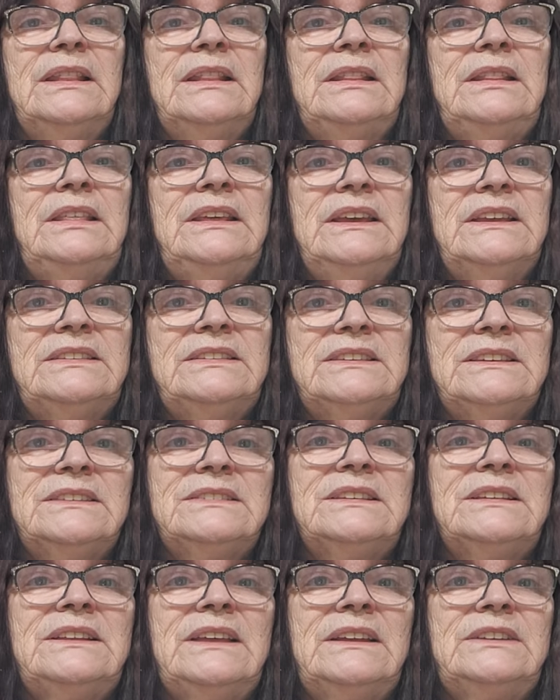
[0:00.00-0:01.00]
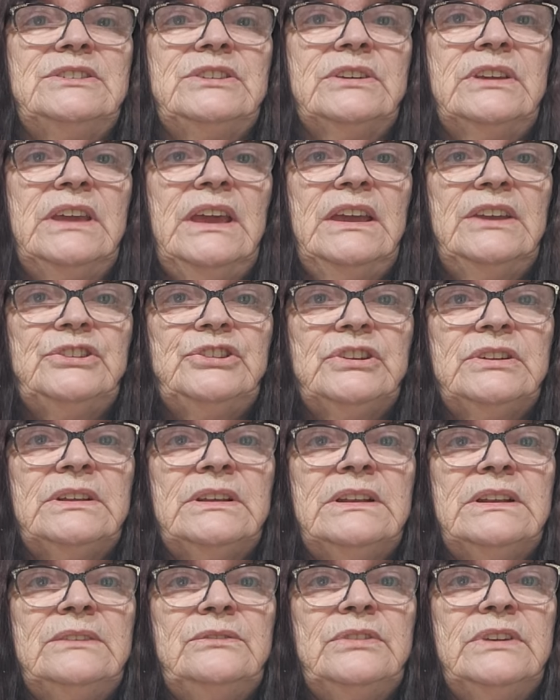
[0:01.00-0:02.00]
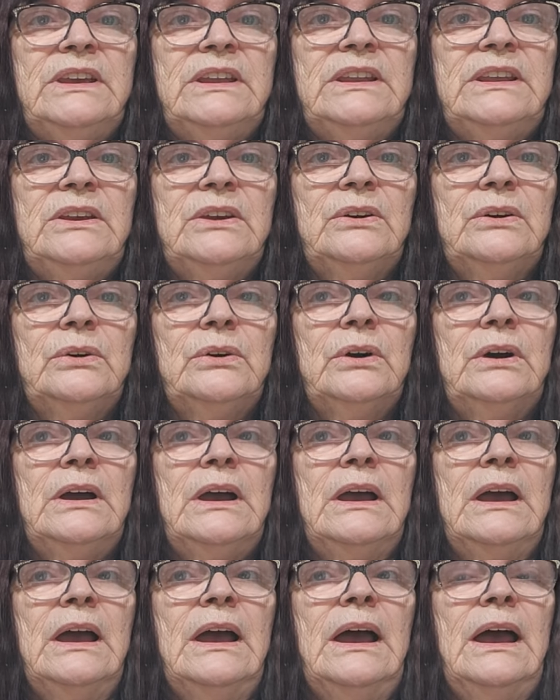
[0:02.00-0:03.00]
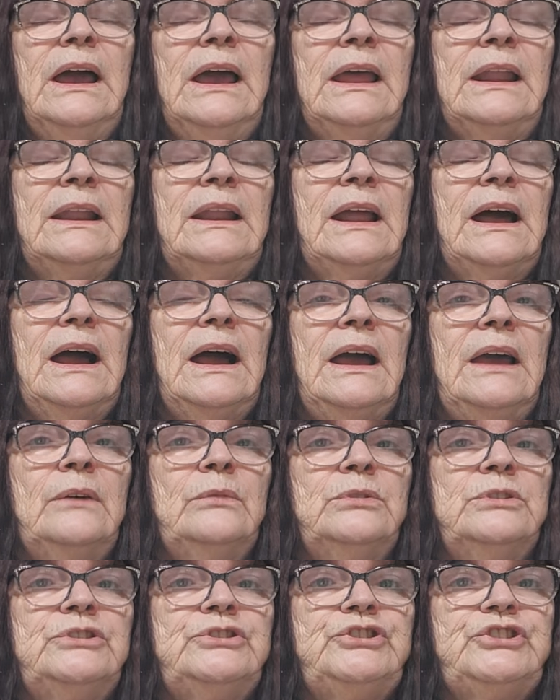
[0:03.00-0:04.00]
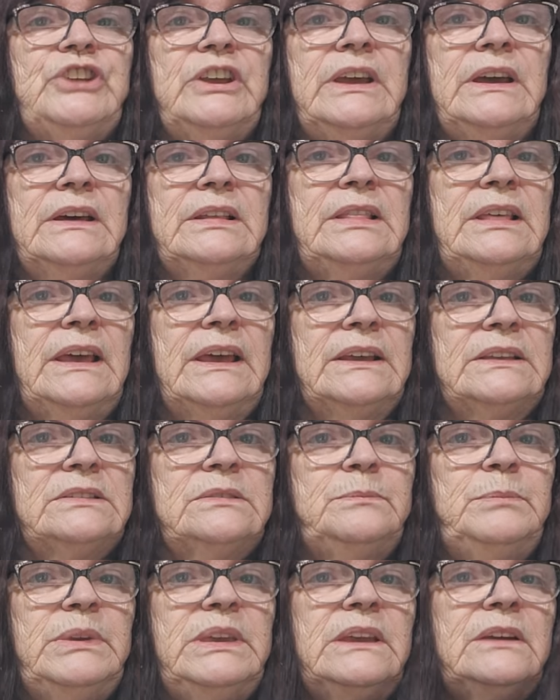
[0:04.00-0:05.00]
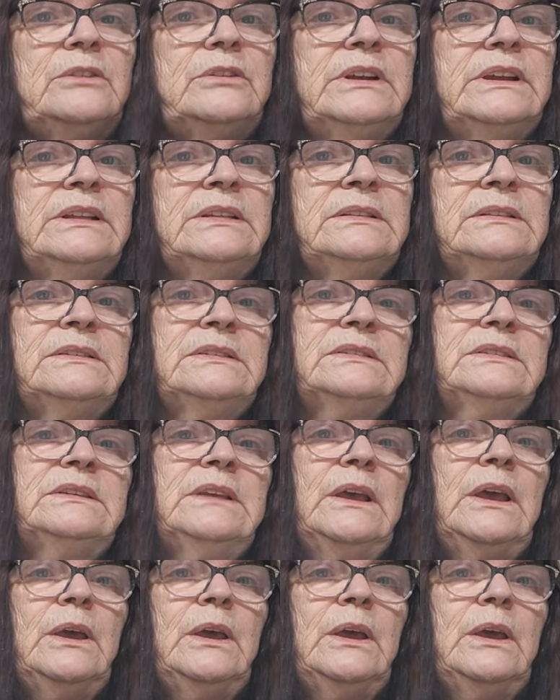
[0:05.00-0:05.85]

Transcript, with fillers: This is an educational video and I will share the experience